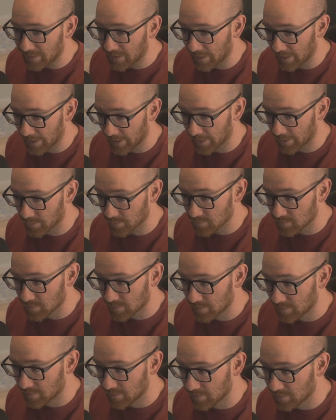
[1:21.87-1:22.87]

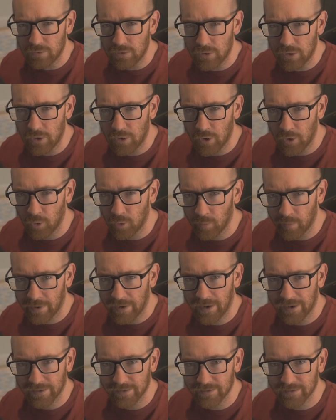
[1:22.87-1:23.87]
cares.
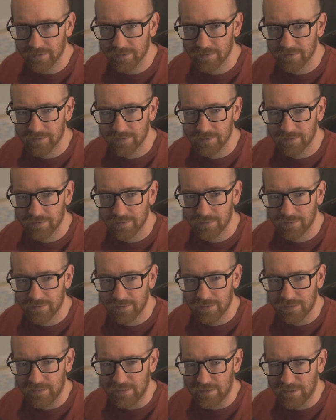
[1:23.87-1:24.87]
Nobody
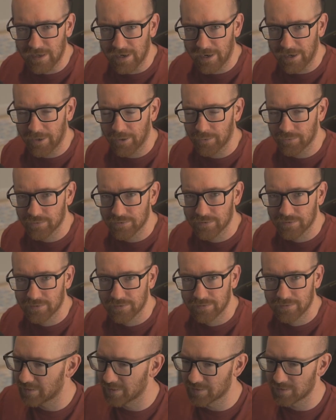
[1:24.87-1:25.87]
cares?
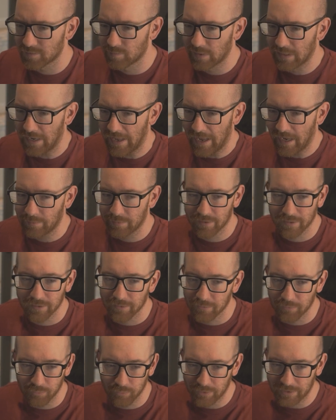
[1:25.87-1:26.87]
This has been
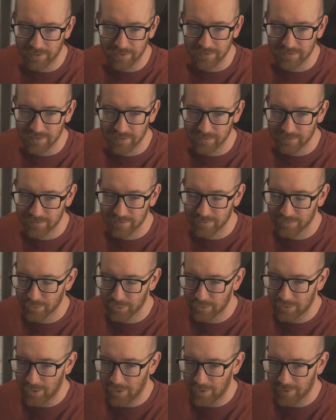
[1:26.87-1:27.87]
happening really since
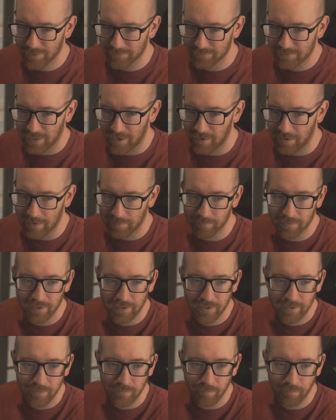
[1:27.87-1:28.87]
the dawn of time,
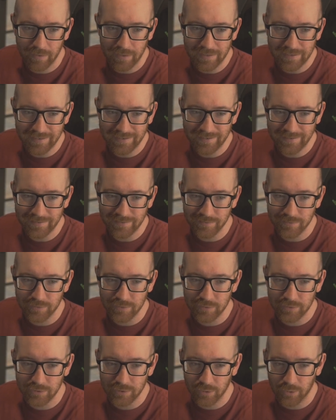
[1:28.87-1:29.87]
but it is
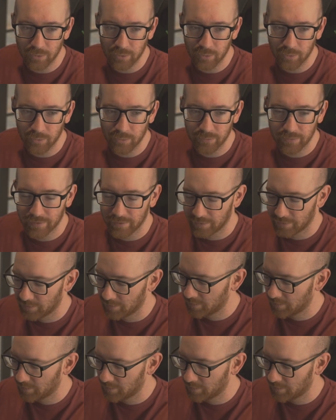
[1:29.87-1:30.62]
so